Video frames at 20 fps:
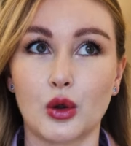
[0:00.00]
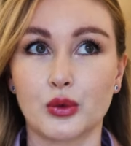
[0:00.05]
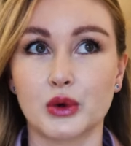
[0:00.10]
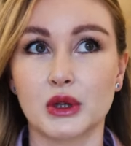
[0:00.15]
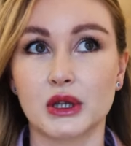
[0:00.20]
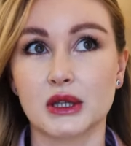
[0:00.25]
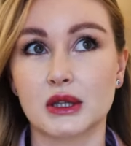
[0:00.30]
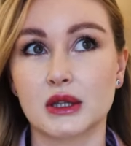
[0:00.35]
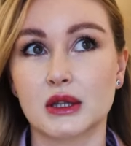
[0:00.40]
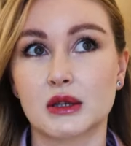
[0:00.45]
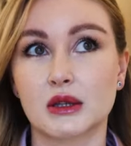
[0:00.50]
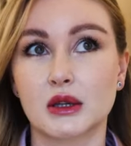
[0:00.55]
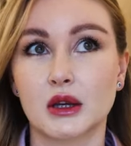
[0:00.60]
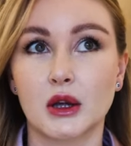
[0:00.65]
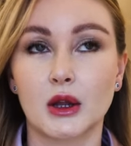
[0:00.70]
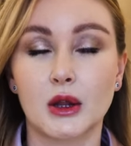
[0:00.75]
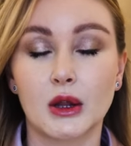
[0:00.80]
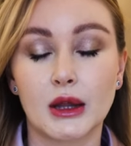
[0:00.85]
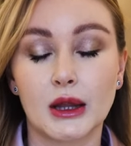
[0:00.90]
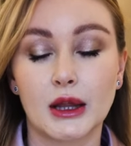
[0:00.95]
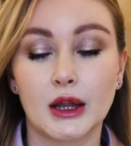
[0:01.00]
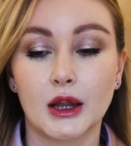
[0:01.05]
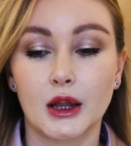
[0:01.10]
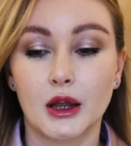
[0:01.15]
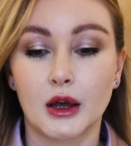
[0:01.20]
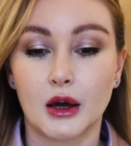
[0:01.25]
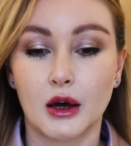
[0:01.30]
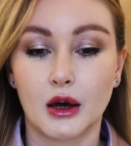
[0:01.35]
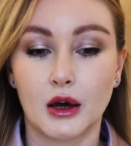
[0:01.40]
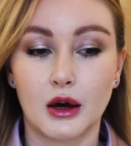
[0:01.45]
always
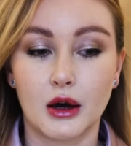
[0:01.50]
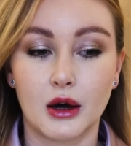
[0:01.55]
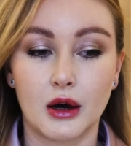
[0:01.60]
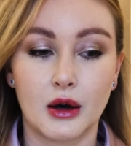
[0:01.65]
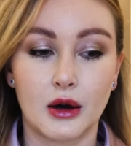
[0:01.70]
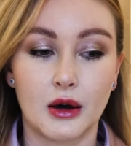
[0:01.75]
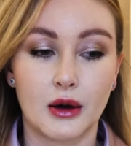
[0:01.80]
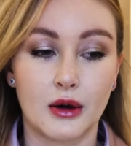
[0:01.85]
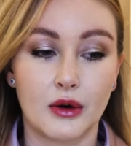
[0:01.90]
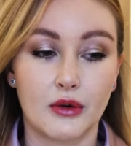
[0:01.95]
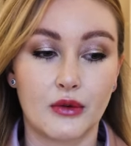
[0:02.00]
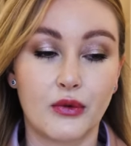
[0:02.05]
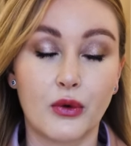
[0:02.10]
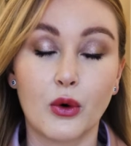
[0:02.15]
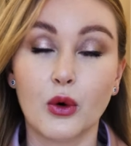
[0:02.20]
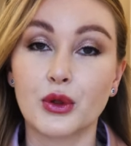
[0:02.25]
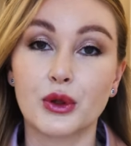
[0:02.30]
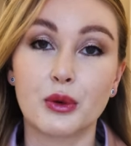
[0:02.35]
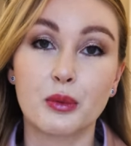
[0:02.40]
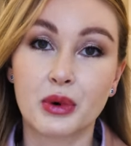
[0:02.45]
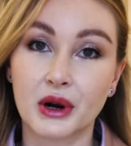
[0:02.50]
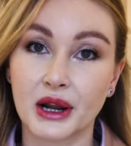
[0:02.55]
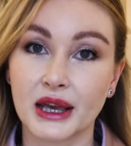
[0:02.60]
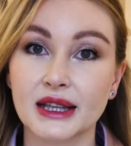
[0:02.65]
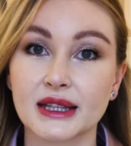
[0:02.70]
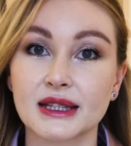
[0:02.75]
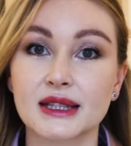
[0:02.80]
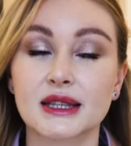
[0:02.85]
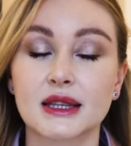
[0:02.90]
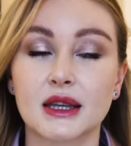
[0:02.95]
for the
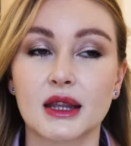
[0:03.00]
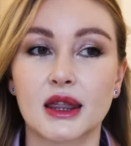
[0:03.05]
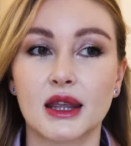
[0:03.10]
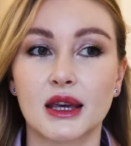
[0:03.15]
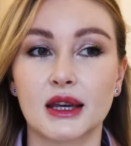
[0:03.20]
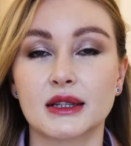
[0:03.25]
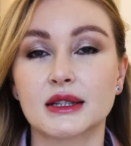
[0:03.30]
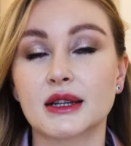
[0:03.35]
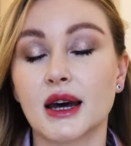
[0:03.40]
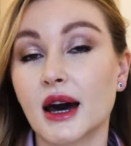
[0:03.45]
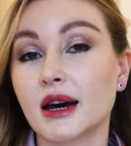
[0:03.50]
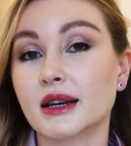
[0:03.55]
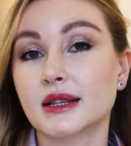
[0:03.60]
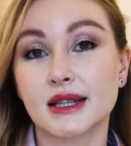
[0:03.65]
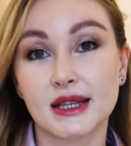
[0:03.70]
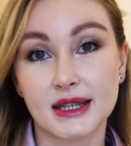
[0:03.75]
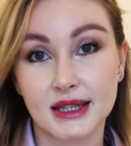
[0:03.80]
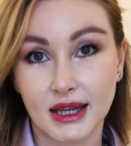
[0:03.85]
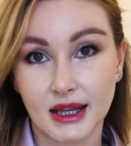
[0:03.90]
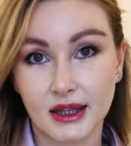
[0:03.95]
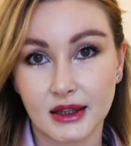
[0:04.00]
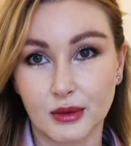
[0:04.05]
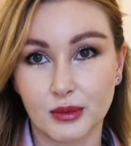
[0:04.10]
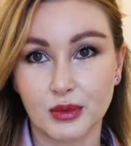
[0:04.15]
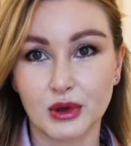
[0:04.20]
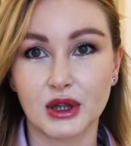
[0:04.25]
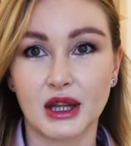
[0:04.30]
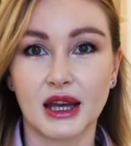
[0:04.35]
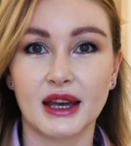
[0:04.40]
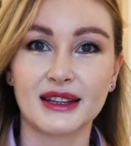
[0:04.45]
brands that are
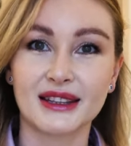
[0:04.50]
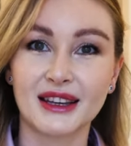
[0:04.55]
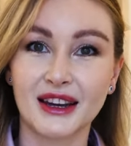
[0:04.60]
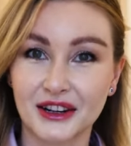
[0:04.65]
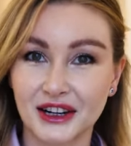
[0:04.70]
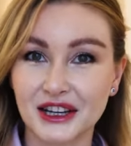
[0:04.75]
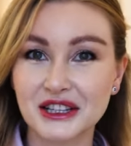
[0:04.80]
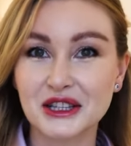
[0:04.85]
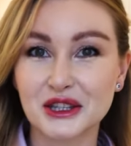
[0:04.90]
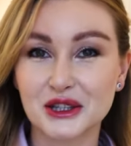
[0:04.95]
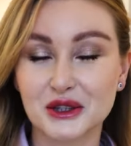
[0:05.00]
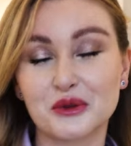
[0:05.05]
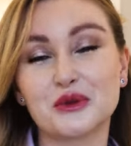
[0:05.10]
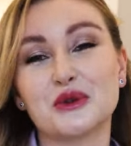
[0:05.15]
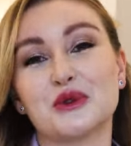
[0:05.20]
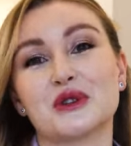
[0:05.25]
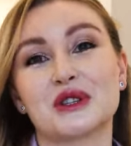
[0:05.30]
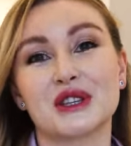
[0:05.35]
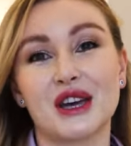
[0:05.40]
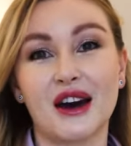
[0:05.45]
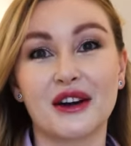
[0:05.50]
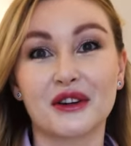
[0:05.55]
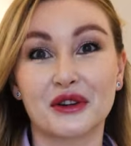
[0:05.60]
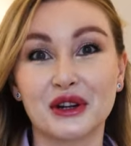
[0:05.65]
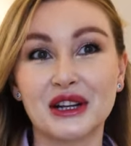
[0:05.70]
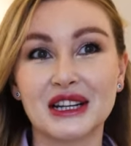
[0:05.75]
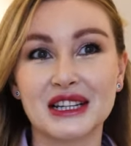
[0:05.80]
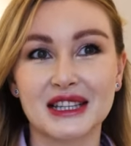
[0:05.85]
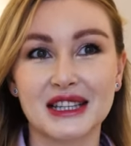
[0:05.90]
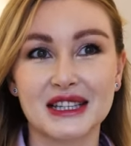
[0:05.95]
sustainable. And Horizon Studios are
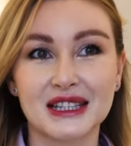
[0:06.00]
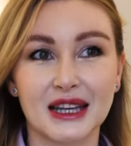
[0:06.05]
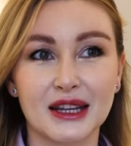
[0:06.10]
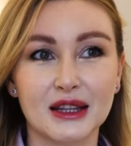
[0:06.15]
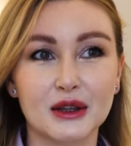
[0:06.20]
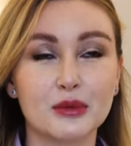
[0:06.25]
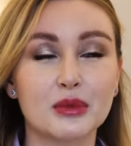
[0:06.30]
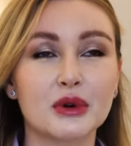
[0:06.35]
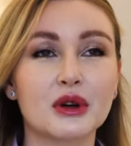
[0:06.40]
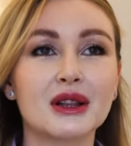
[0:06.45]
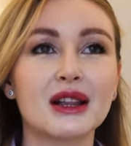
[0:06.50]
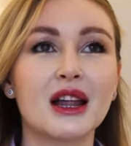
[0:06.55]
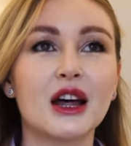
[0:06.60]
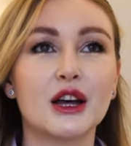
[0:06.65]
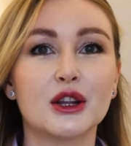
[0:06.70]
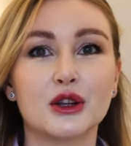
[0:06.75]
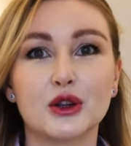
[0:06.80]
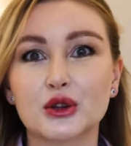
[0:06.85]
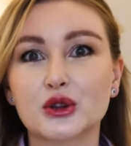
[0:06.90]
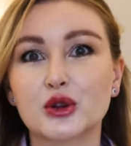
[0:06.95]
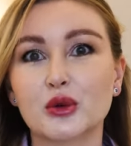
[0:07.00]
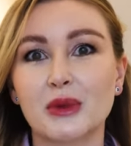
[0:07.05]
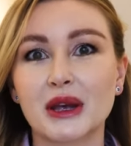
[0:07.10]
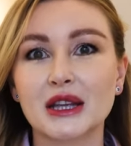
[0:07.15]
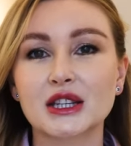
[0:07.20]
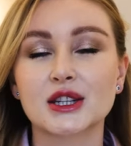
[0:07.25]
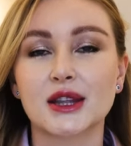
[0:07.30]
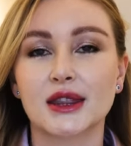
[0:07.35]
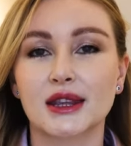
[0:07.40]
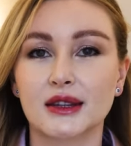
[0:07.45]
really sustainable, not to
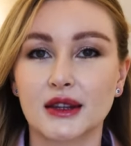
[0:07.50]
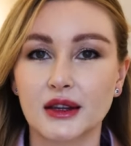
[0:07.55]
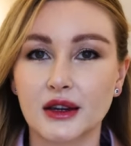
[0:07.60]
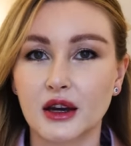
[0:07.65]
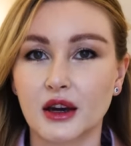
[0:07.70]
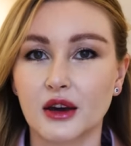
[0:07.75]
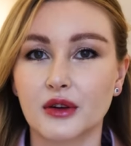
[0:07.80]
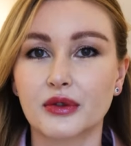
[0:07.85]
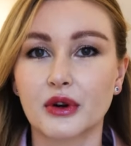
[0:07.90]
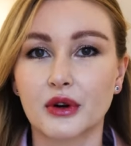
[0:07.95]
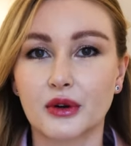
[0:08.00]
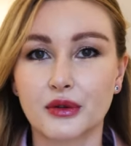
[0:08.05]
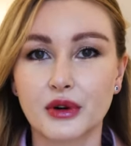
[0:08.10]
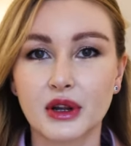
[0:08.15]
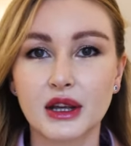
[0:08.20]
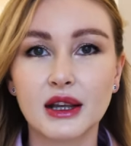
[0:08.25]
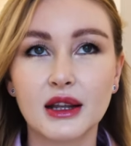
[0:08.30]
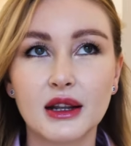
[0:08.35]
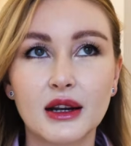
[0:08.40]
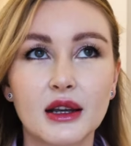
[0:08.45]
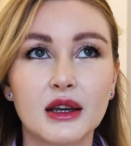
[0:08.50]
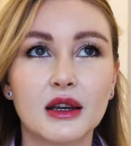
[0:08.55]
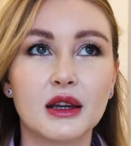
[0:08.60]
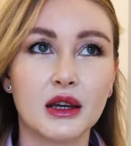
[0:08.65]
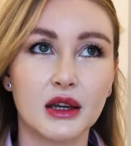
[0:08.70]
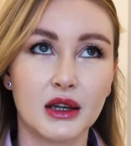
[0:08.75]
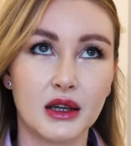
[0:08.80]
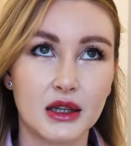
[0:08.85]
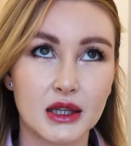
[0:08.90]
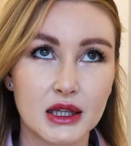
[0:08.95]
mention that they have a
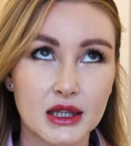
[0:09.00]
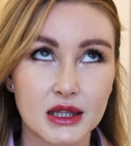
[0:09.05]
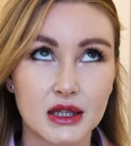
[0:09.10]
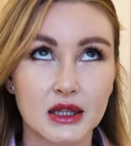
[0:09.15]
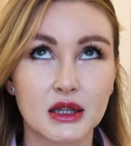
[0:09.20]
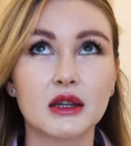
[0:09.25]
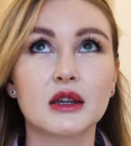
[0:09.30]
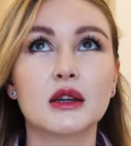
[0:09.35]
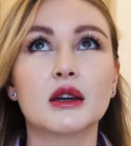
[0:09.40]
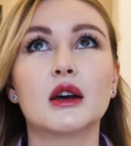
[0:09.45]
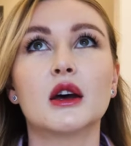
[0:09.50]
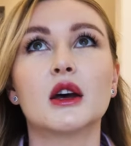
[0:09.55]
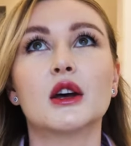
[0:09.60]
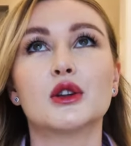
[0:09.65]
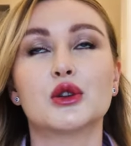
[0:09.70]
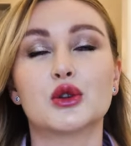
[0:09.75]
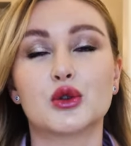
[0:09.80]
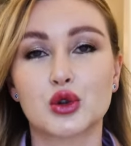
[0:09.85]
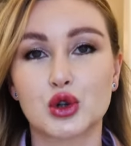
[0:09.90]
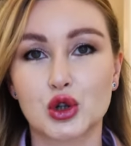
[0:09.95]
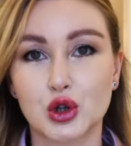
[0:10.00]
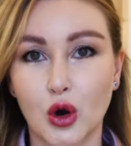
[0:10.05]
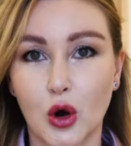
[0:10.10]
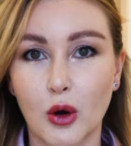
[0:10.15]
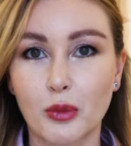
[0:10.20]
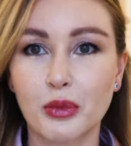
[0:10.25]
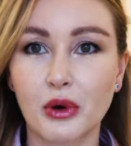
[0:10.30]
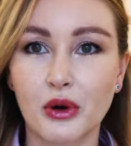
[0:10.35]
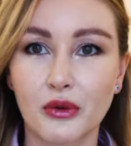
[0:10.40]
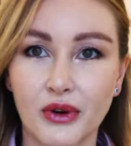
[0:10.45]
really easy to
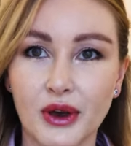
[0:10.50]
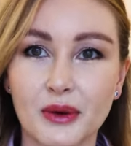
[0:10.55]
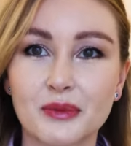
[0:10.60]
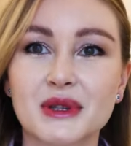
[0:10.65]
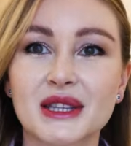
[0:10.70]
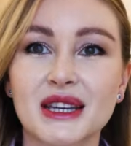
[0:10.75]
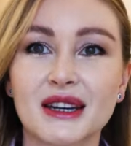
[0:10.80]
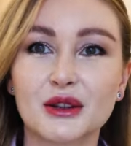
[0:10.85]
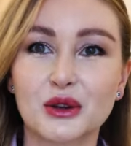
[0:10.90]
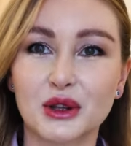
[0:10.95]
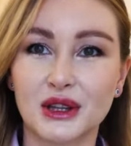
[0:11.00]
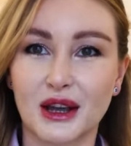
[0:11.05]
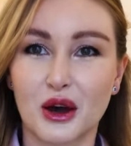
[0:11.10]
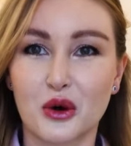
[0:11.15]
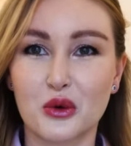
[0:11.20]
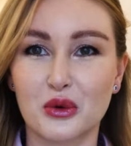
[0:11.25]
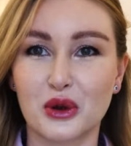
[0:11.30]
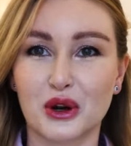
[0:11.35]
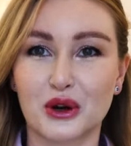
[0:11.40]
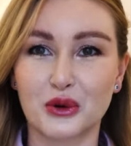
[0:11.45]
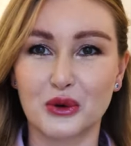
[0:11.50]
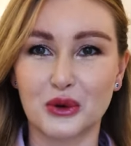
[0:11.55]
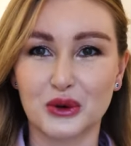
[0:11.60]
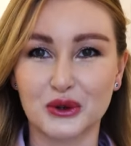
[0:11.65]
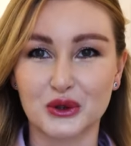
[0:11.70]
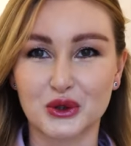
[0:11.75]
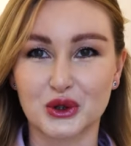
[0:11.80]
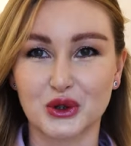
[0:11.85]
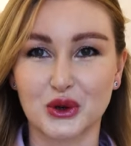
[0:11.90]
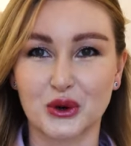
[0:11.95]
shop website. Now we are
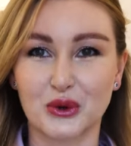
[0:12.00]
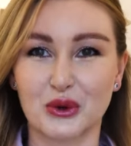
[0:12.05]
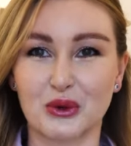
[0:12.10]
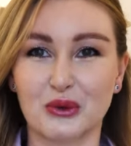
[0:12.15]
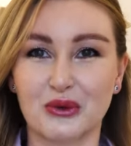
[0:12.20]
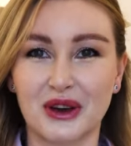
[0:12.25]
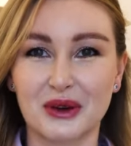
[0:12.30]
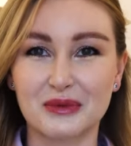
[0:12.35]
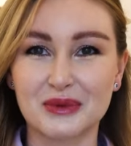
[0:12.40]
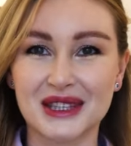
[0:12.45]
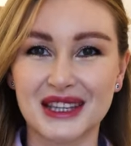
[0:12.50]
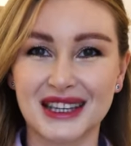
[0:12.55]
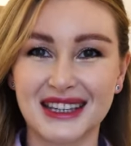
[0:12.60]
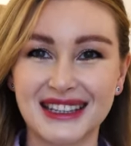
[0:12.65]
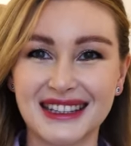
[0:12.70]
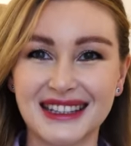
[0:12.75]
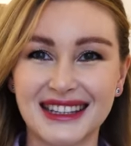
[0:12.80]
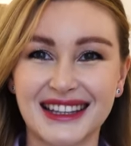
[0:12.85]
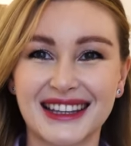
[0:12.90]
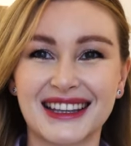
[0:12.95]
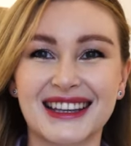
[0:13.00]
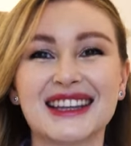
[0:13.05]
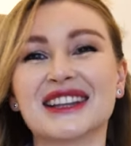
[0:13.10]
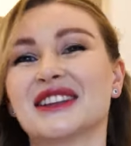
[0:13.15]
going to show you a website.